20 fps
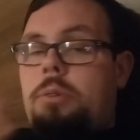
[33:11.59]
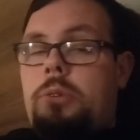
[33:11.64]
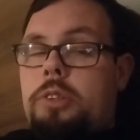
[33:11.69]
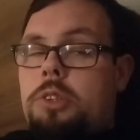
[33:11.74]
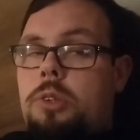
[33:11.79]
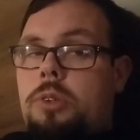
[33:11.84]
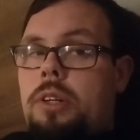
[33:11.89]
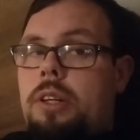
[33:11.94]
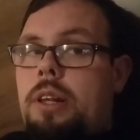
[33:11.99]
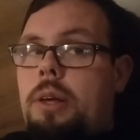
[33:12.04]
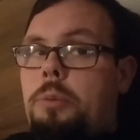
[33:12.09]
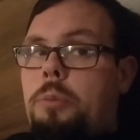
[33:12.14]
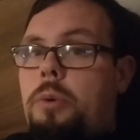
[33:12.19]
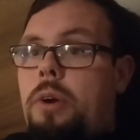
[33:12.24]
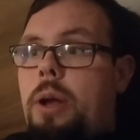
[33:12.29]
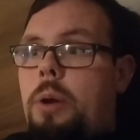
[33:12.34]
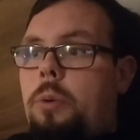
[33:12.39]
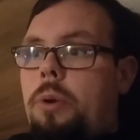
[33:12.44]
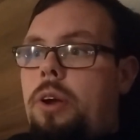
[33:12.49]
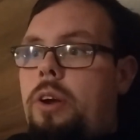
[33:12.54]
It's only that
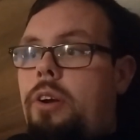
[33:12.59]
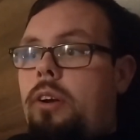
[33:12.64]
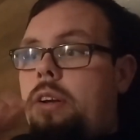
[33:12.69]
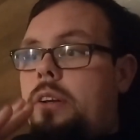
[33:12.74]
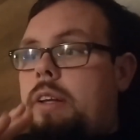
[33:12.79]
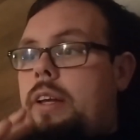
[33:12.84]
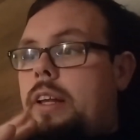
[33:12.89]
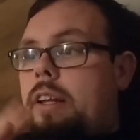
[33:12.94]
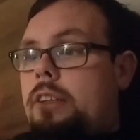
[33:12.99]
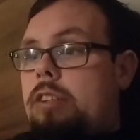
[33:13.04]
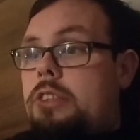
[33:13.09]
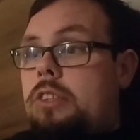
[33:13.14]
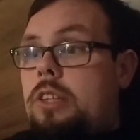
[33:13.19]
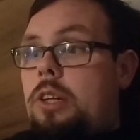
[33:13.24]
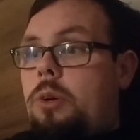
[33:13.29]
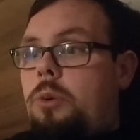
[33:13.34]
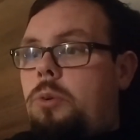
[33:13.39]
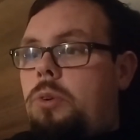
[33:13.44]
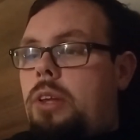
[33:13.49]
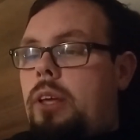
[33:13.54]
we're out here and it's
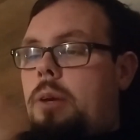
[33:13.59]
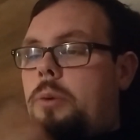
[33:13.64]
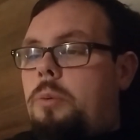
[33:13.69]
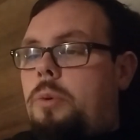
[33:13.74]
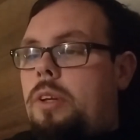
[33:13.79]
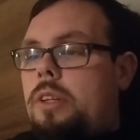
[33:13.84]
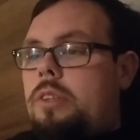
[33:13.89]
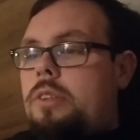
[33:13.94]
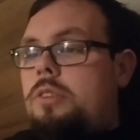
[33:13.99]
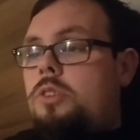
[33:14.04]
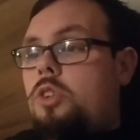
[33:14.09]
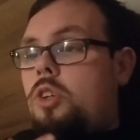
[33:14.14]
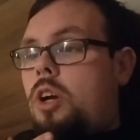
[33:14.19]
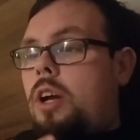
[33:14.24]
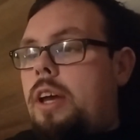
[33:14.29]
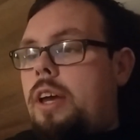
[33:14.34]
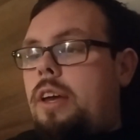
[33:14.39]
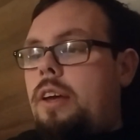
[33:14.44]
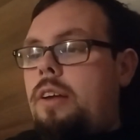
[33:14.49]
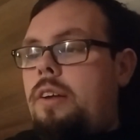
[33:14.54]
new, like, we
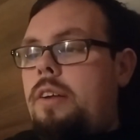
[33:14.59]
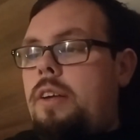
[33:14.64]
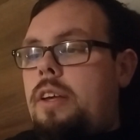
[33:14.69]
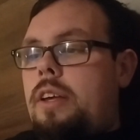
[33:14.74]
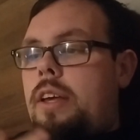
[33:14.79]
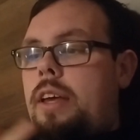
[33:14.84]
try it.